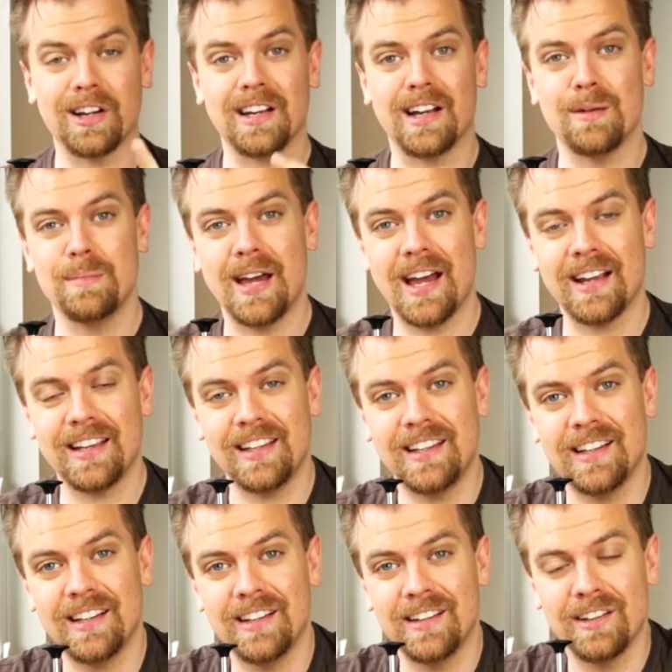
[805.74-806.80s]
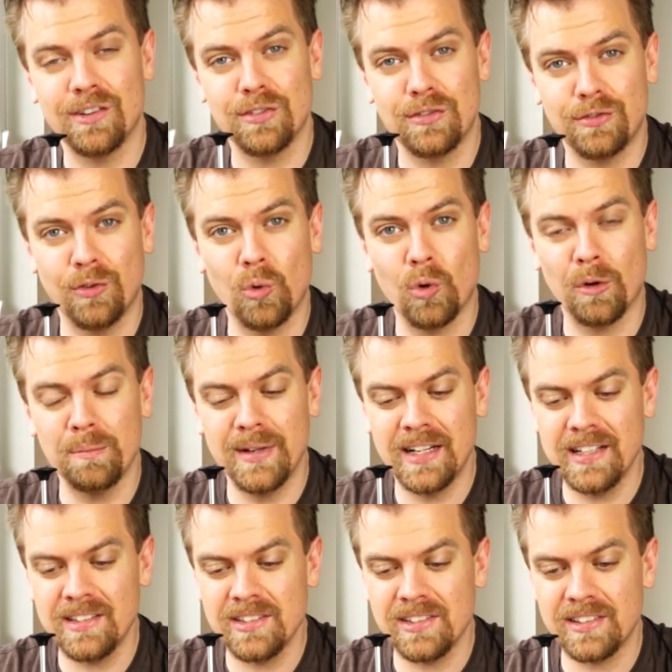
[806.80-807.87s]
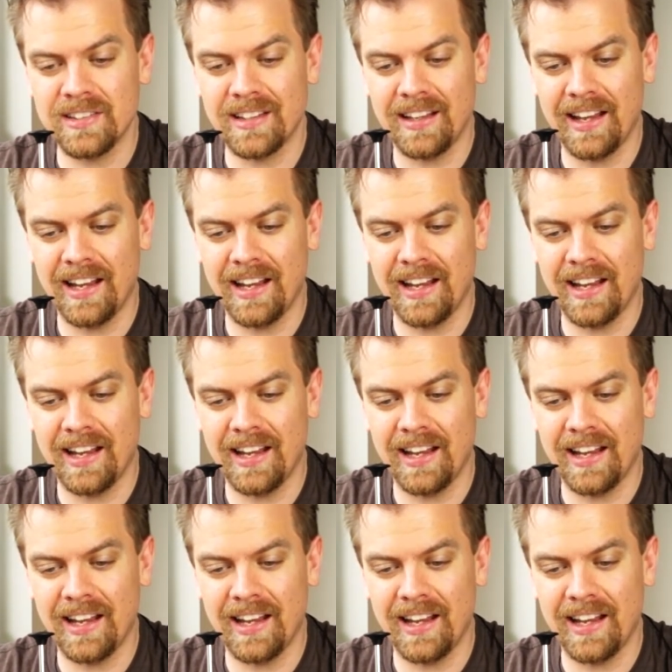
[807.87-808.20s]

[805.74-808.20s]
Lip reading: gonna come back in 4 minutes